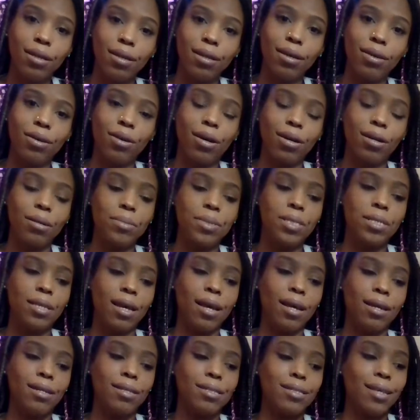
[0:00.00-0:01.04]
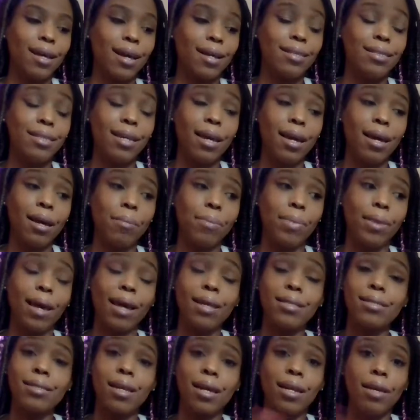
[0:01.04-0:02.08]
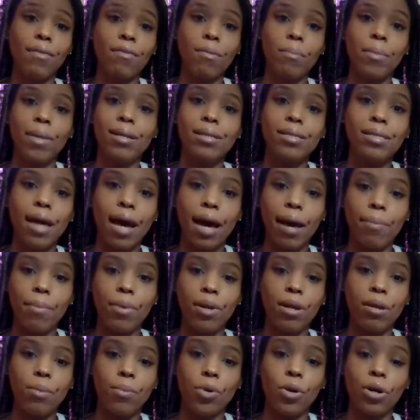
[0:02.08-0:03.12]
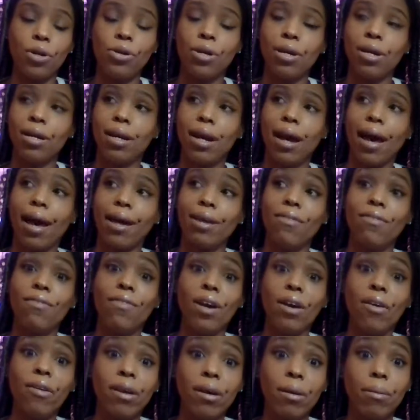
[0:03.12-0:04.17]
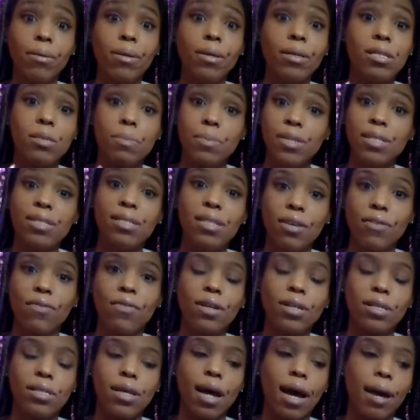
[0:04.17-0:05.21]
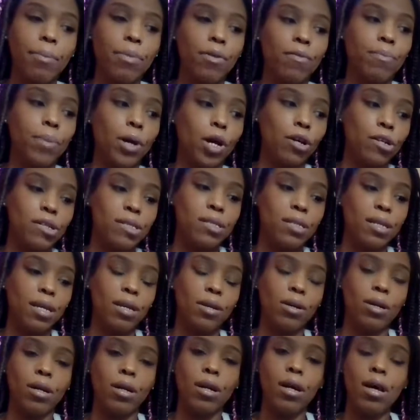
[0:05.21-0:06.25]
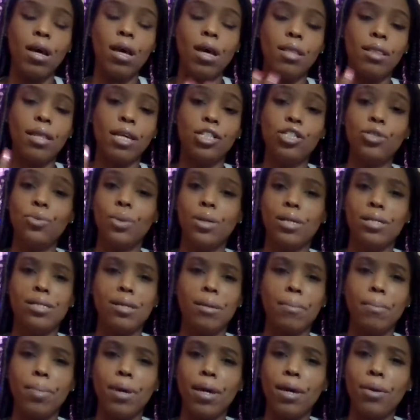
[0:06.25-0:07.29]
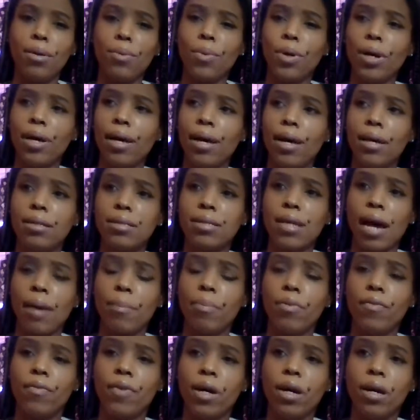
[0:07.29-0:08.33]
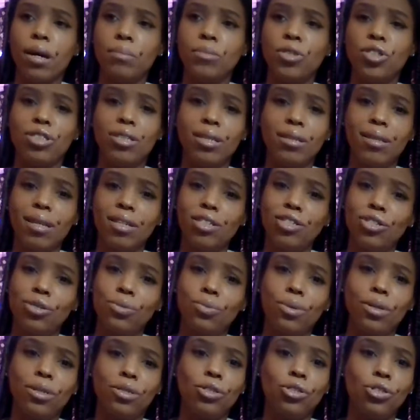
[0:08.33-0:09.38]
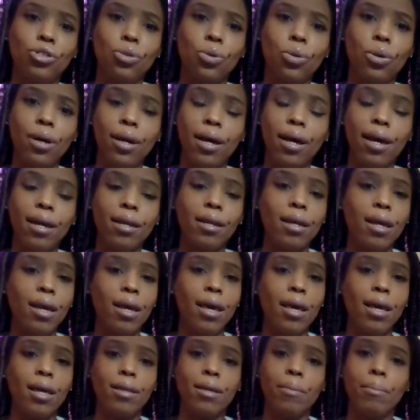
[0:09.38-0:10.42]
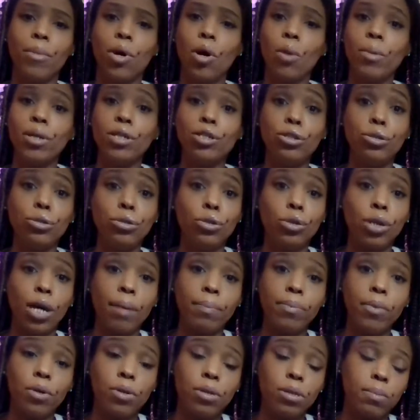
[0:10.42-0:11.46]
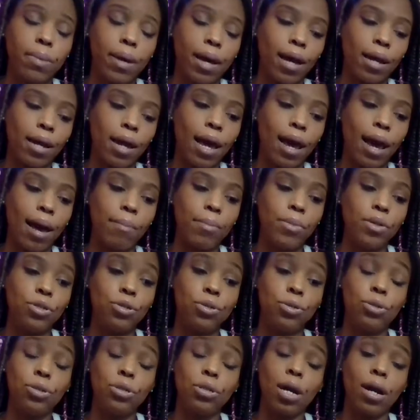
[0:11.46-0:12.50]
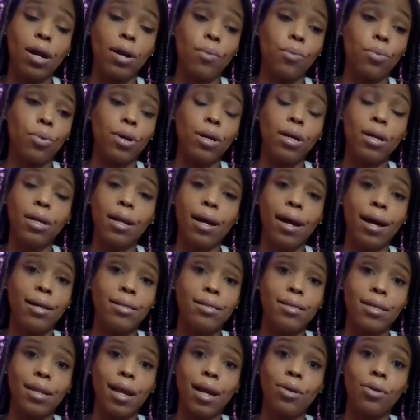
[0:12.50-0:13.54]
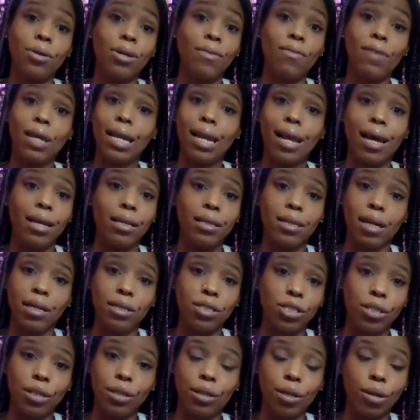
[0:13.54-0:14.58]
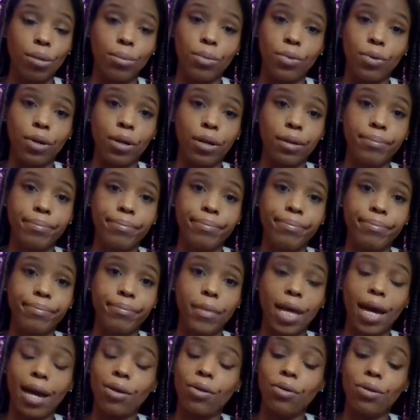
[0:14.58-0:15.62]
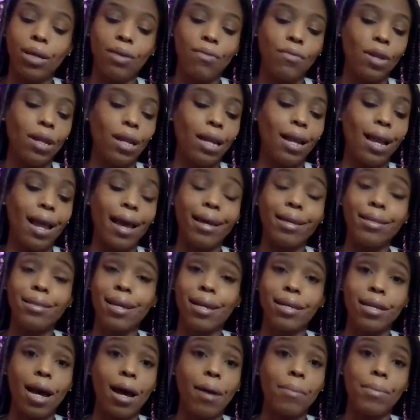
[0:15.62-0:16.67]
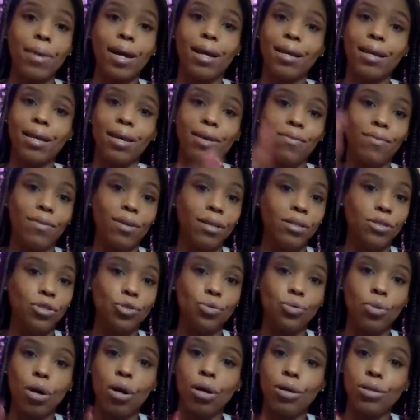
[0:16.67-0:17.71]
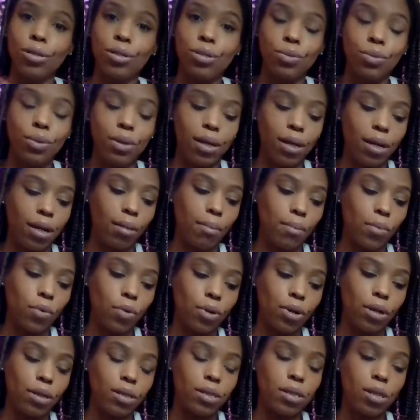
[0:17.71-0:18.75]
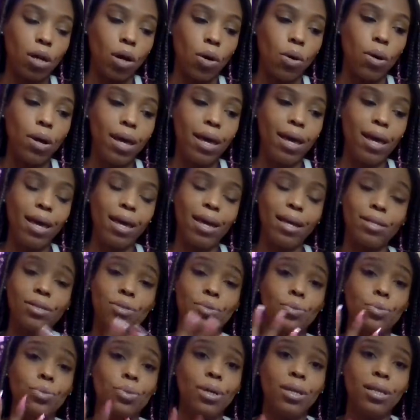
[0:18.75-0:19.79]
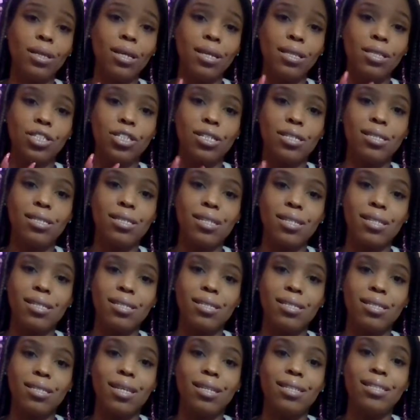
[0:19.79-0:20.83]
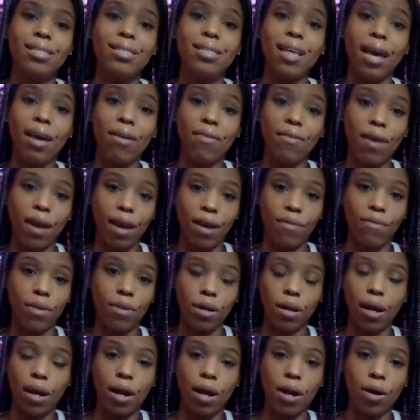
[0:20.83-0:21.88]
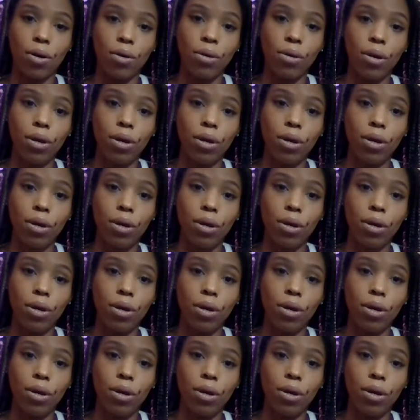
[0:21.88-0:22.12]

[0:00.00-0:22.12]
You know what I'm saying? It's like, damn, that's not even my type anymore. You could have had a very specific type of person, or that you wanted to be with, type of shit that you enjoyed. The moment you drop those bad habits, you start realizing, I don't even like that shit no more. I don't even like that. I'm not even drawn to it anymore. So it's really just this safe haven now.